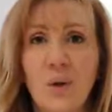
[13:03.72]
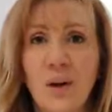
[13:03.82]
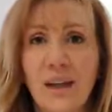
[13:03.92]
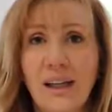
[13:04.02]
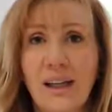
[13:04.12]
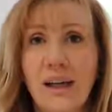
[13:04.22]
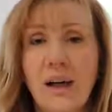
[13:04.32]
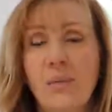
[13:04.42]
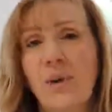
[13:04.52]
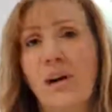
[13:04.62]
oily,
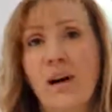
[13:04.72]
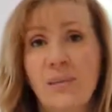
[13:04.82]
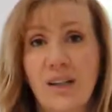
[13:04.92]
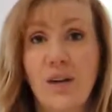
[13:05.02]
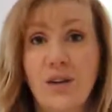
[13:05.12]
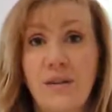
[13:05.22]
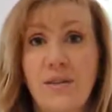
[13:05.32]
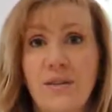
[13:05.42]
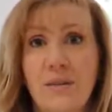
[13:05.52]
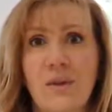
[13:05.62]
but up to
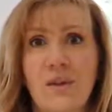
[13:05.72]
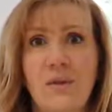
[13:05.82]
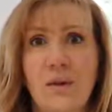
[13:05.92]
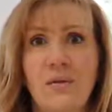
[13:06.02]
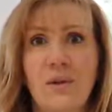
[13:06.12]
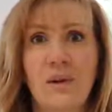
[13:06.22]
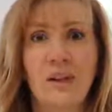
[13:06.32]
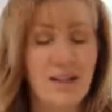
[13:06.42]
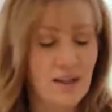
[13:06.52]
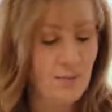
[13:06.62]
150 mils of olive oil
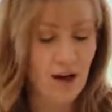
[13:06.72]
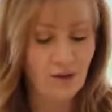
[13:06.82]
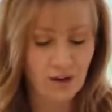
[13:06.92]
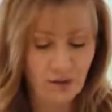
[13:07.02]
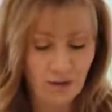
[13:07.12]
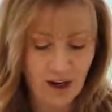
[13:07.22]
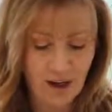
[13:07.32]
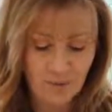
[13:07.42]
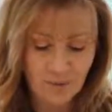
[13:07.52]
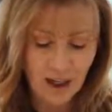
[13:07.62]
is perfectly
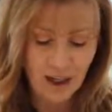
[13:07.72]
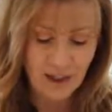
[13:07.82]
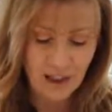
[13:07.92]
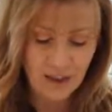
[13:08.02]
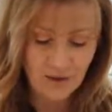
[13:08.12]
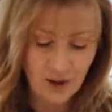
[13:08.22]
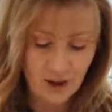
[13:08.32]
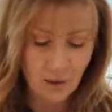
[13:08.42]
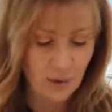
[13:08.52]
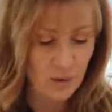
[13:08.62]
fine, and then it gives you a
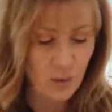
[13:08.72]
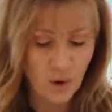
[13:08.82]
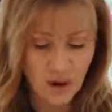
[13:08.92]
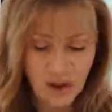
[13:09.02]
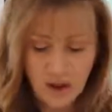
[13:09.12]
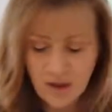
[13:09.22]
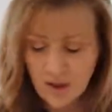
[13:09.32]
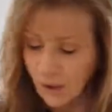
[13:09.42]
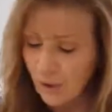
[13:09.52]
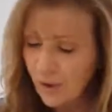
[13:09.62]
little bit more.
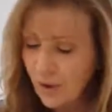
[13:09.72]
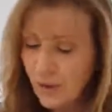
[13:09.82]
So